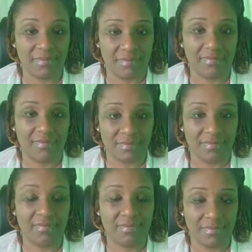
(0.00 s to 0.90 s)
I
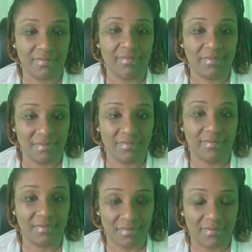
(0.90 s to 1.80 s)
don't want to hear what
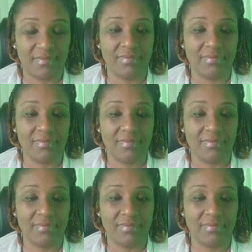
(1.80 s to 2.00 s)
you're telling me